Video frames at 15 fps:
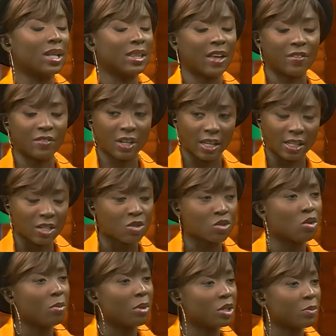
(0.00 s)
At, I feel like there's
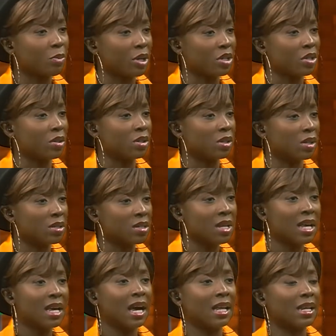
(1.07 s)
so much pressure on us
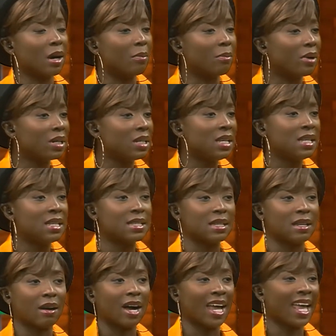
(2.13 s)
and our bodies and our